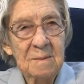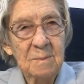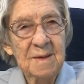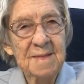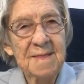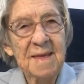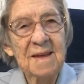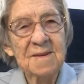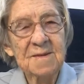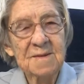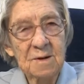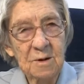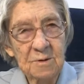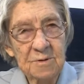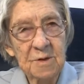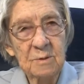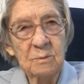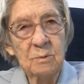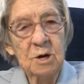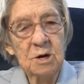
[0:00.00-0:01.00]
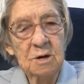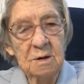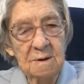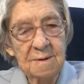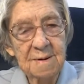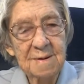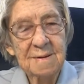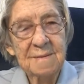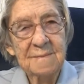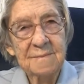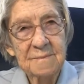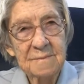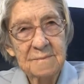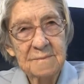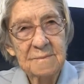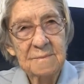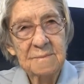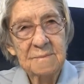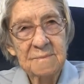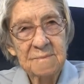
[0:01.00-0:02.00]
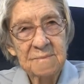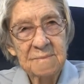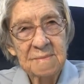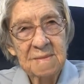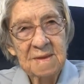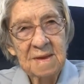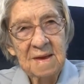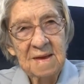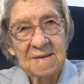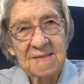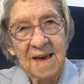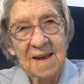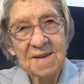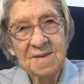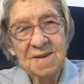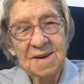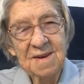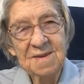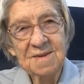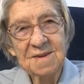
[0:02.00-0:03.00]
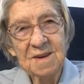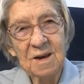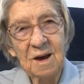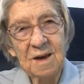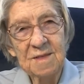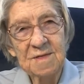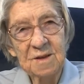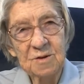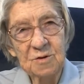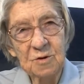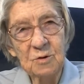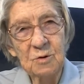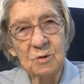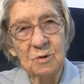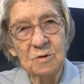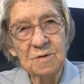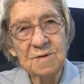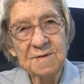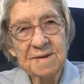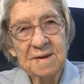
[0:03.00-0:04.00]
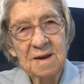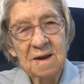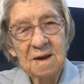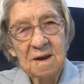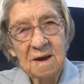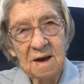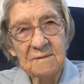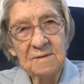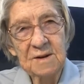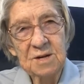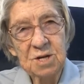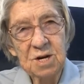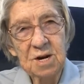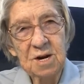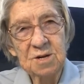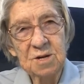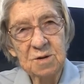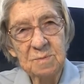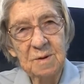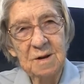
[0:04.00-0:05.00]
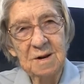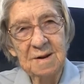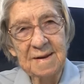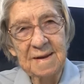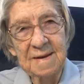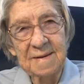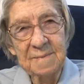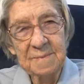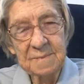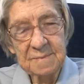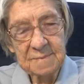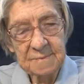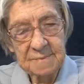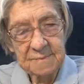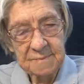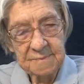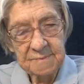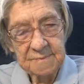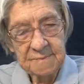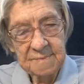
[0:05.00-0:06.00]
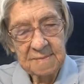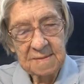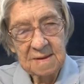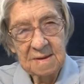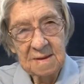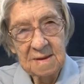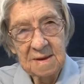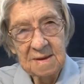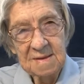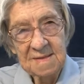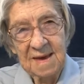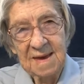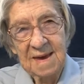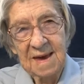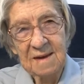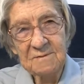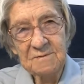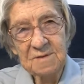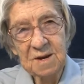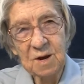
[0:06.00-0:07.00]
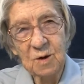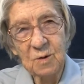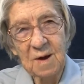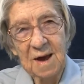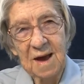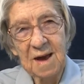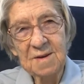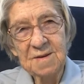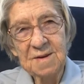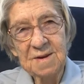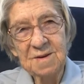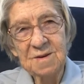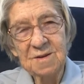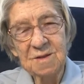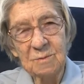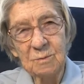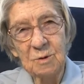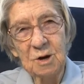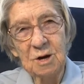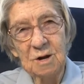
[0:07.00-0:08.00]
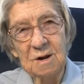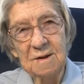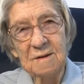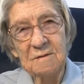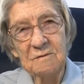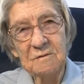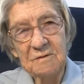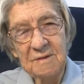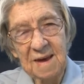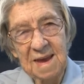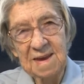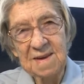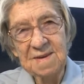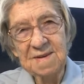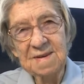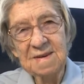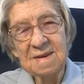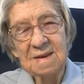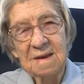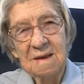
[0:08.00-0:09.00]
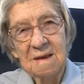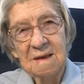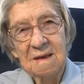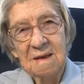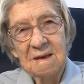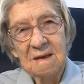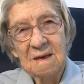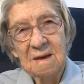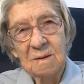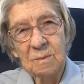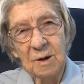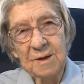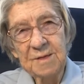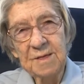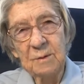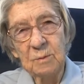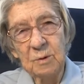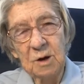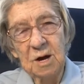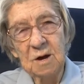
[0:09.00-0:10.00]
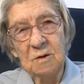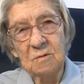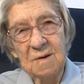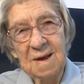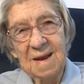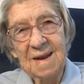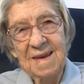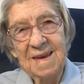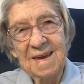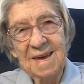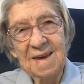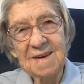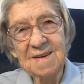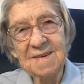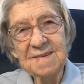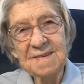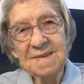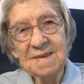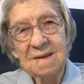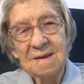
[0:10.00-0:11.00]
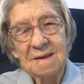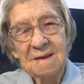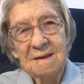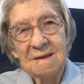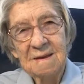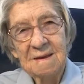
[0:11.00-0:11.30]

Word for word: But that's not the world. That's inside the doors of a church building. They have to go out into the world and face what the world really is.